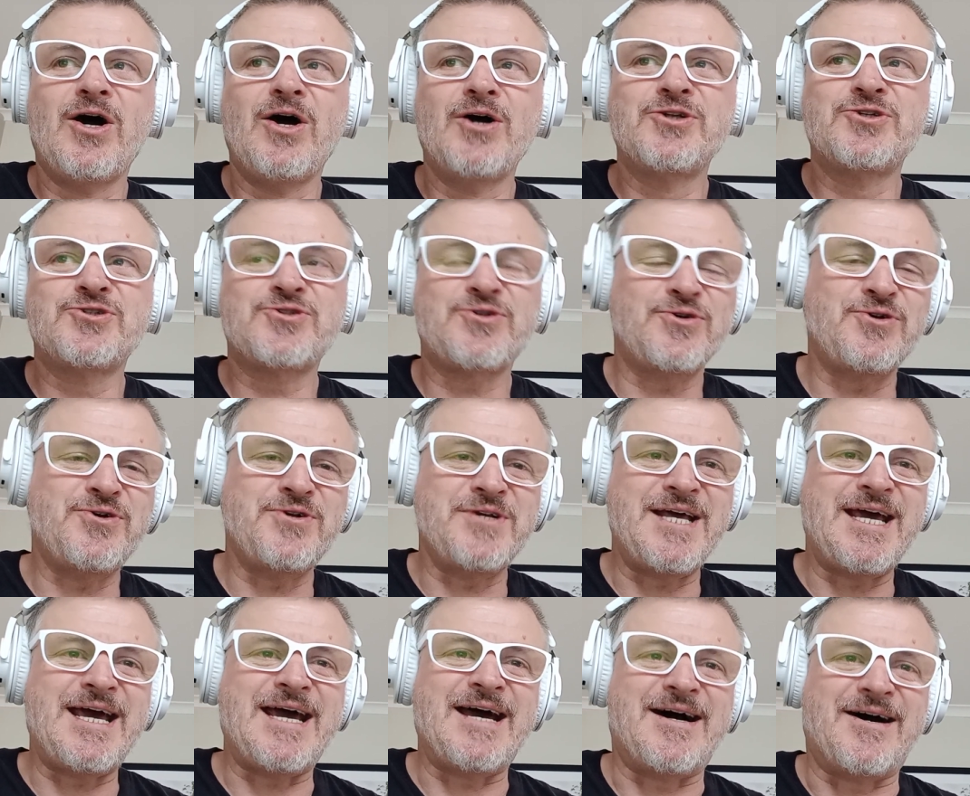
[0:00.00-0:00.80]
True
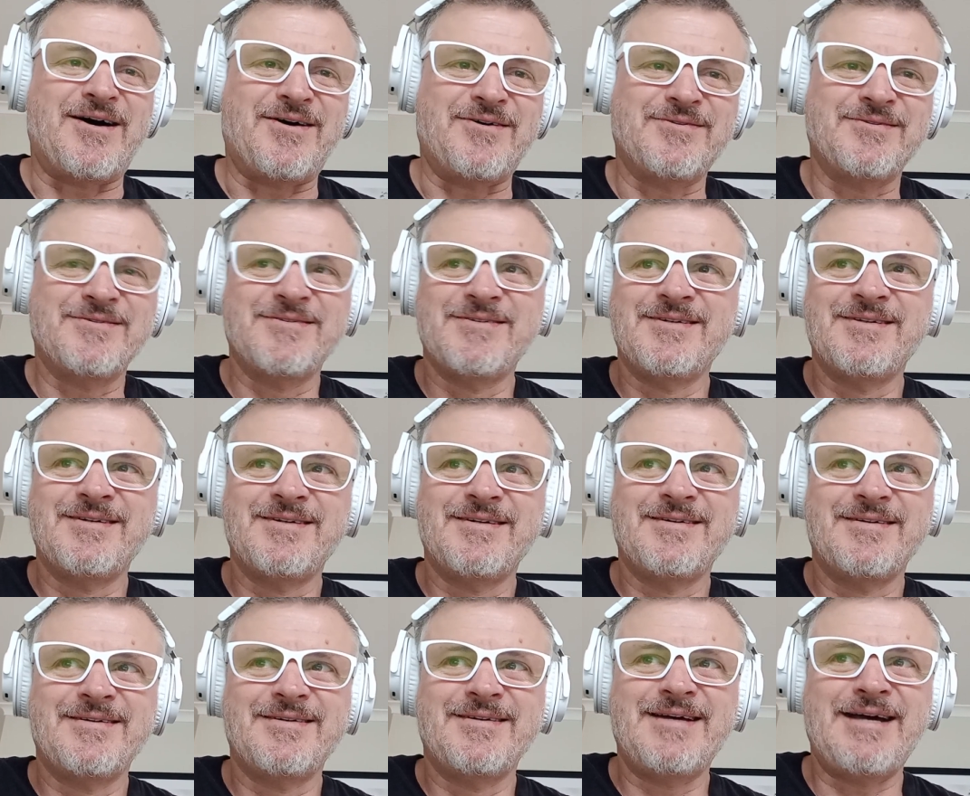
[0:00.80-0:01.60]
now,
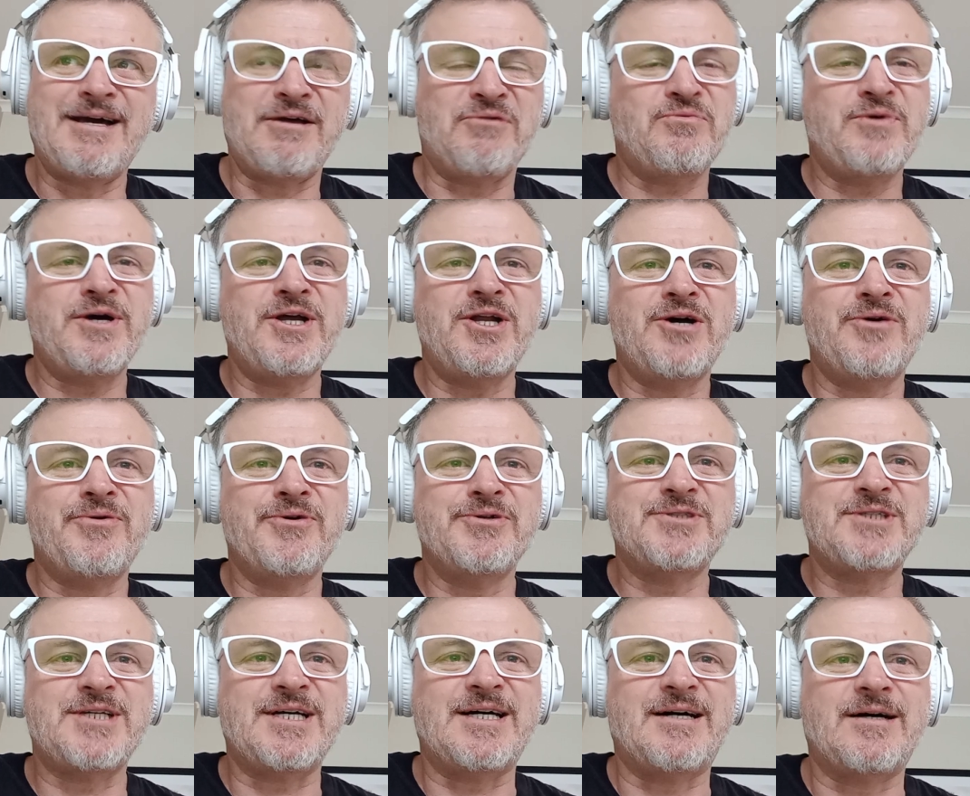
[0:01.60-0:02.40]
and when I
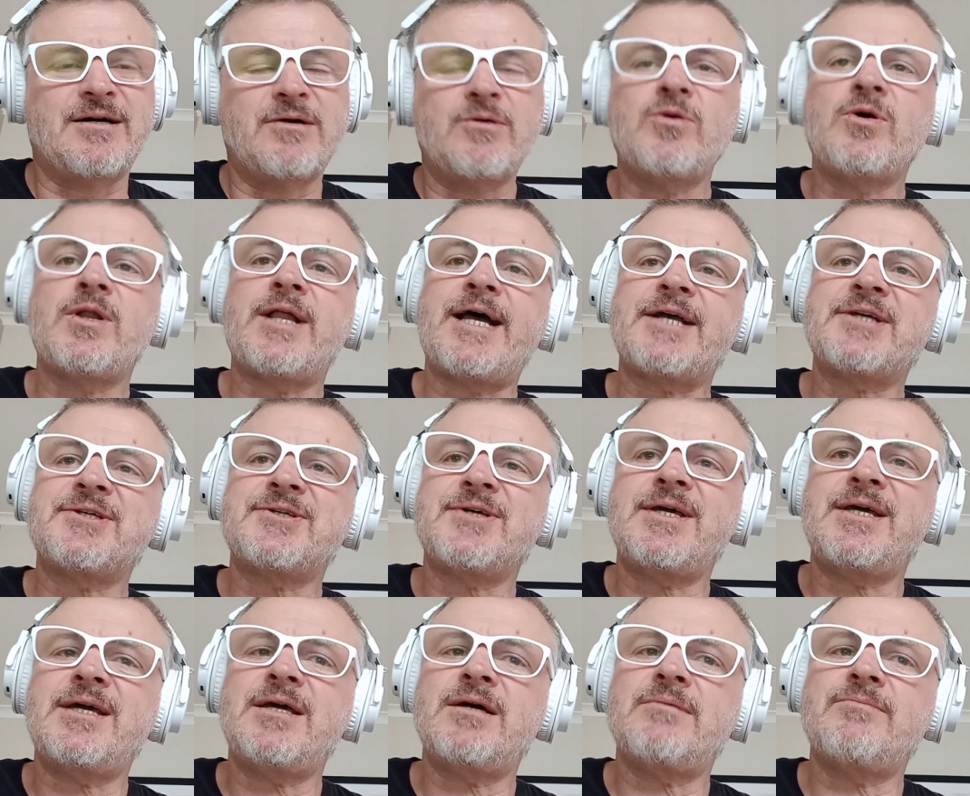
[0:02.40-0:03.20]
was young. Well,
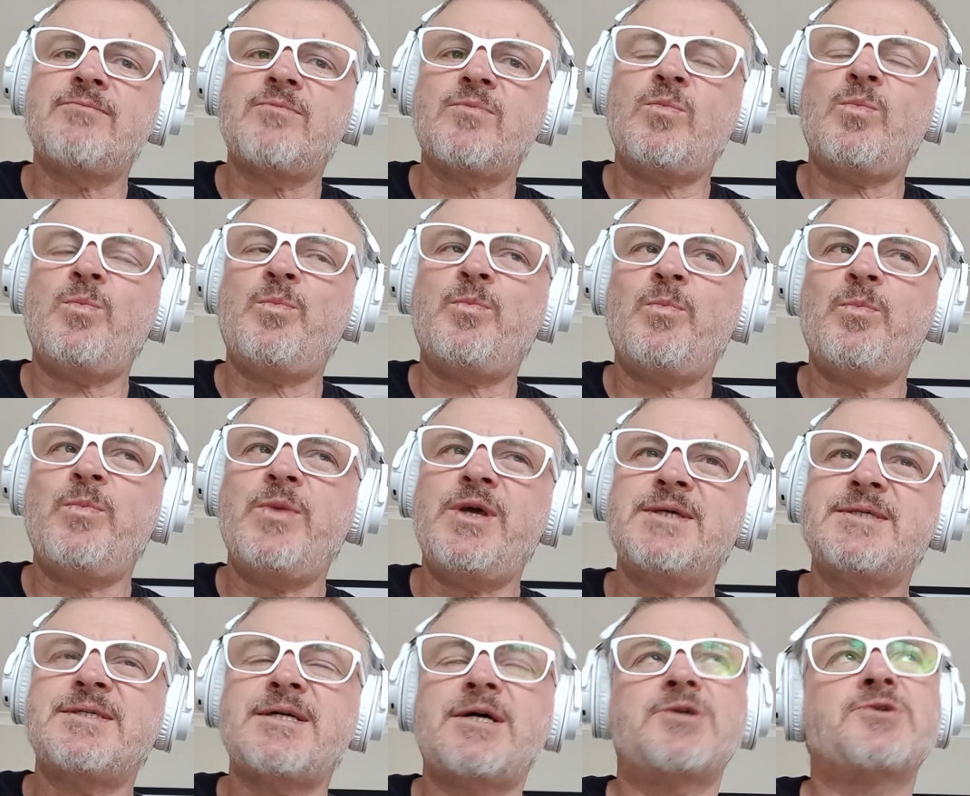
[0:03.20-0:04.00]
actually,
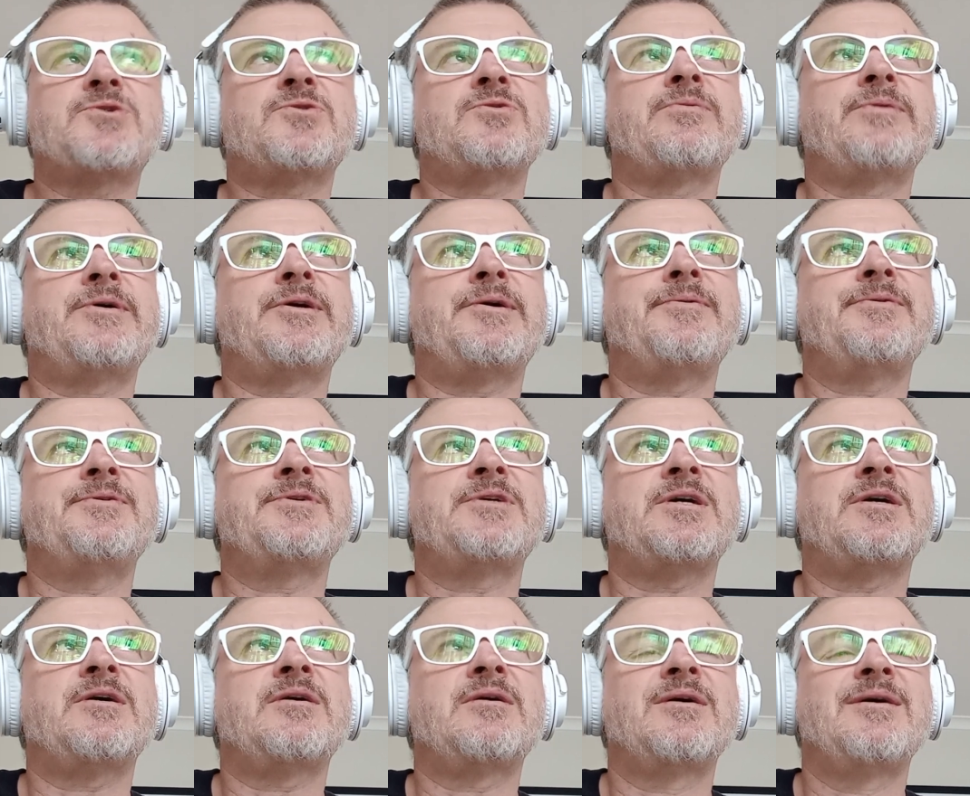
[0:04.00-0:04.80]
is that true when I
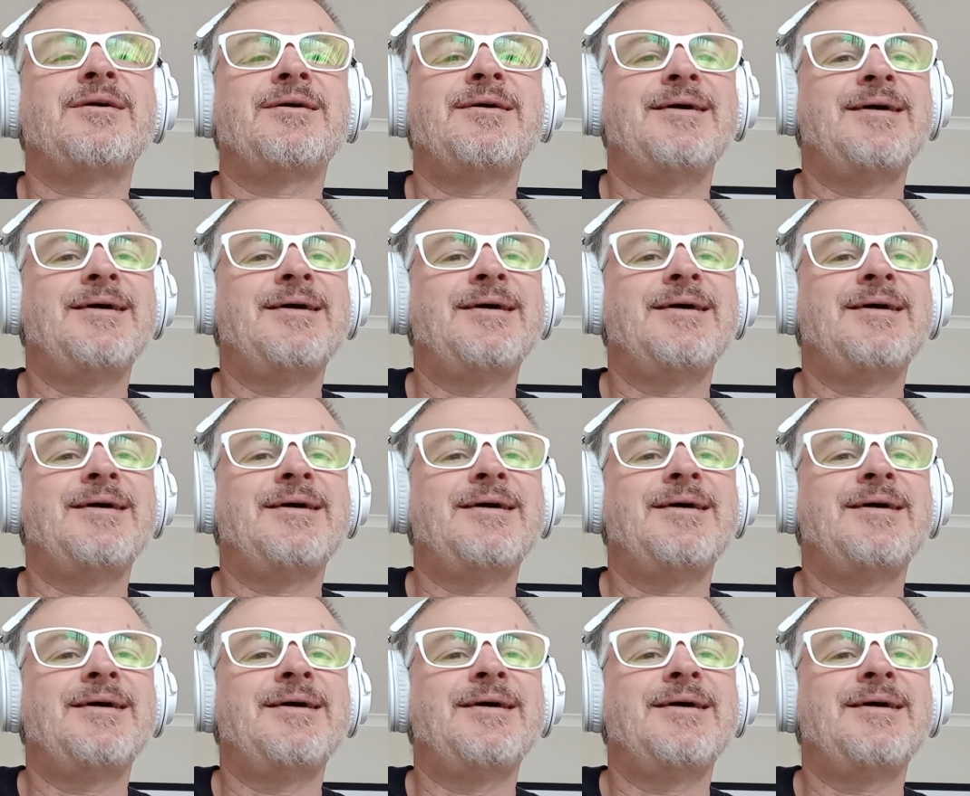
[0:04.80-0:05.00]
was young?